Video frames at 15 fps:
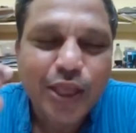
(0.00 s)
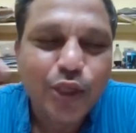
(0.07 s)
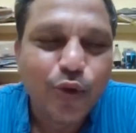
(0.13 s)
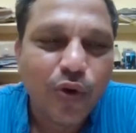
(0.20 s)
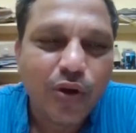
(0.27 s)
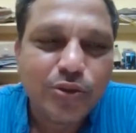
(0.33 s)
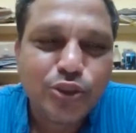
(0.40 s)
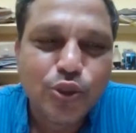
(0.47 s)

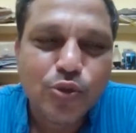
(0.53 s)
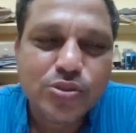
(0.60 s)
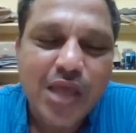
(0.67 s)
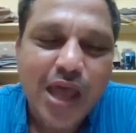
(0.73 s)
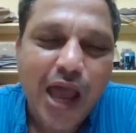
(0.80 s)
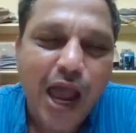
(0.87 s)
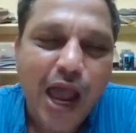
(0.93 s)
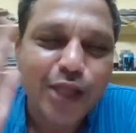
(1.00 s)
you will
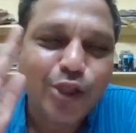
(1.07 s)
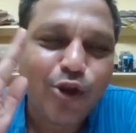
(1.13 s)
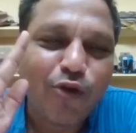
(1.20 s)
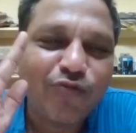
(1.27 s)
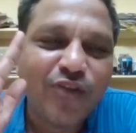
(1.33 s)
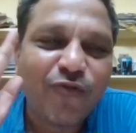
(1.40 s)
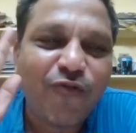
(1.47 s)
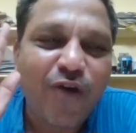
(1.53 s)
choose either
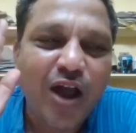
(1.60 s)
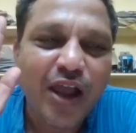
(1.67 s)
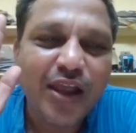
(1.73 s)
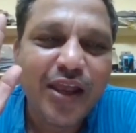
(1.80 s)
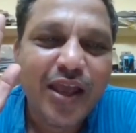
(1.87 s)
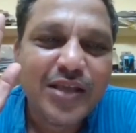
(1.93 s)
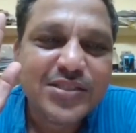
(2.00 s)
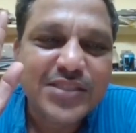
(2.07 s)
of the
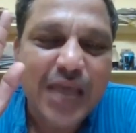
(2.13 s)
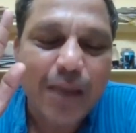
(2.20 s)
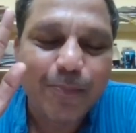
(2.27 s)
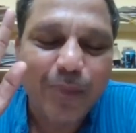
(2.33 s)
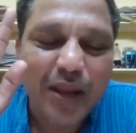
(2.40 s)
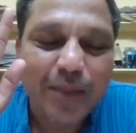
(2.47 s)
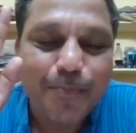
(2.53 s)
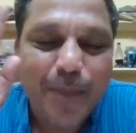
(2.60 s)
5
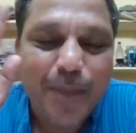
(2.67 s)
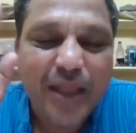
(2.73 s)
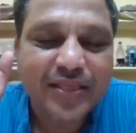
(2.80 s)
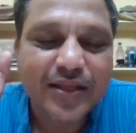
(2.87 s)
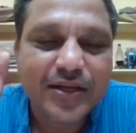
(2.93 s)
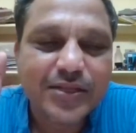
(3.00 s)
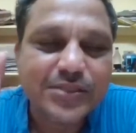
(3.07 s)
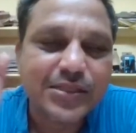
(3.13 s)
sampling
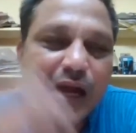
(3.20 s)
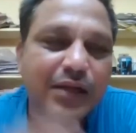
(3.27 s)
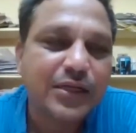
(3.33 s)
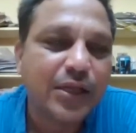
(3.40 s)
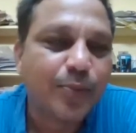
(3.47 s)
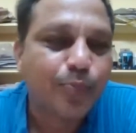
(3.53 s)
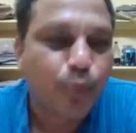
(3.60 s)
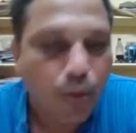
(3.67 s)
methods
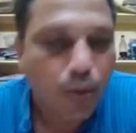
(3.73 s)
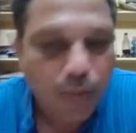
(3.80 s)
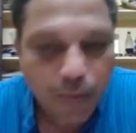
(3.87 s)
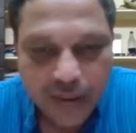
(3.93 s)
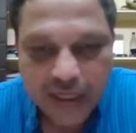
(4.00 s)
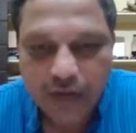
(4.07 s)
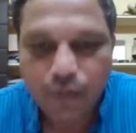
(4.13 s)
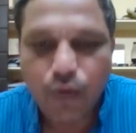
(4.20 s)
under
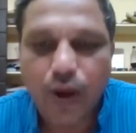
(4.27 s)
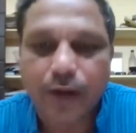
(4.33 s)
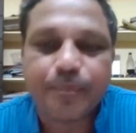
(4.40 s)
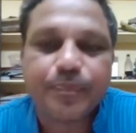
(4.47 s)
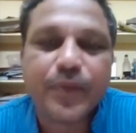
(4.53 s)
probability 1.